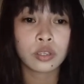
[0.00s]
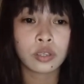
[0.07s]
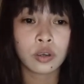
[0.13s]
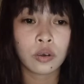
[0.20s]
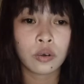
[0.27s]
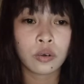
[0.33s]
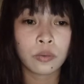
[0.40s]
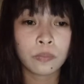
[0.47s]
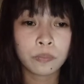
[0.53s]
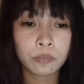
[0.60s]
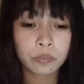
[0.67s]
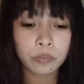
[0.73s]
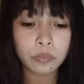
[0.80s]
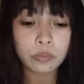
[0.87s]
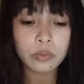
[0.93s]
So
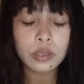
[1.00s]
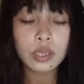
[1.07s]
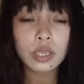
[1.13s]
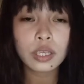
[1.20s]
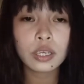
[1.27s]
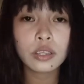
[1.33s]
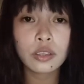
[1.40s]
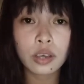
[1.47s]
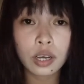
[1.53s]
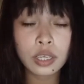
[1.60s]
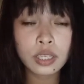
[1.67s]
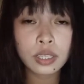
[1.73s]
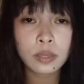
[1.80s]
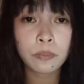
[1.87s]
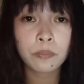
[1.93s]

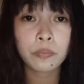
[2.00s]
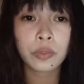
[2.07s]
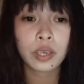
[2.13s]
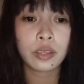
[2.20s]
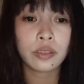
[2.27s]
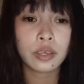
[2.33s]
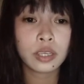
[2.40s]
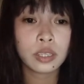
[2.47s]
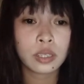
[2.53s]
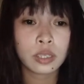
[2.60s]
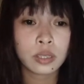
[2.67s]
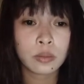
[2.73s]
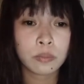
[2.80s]
thus this